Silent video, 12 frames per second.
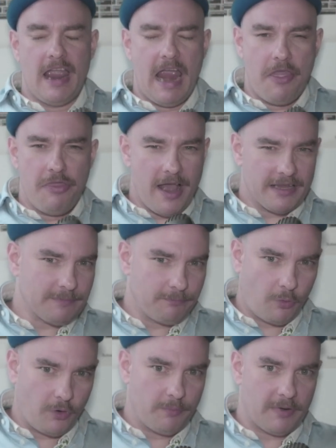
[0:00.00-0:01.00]
And that's
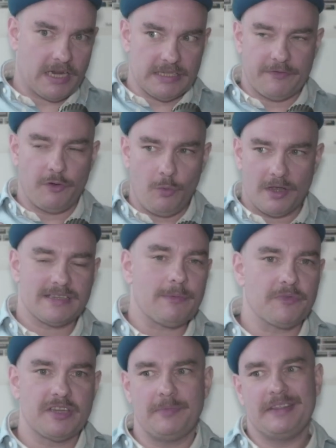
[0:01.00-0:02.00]
important because if you want
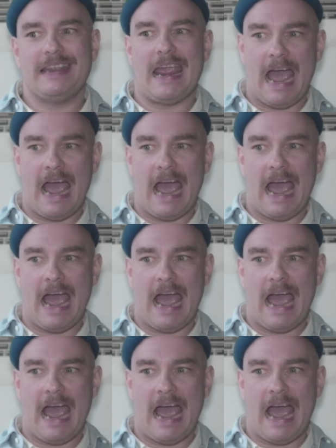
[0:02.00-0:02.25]
someone to be the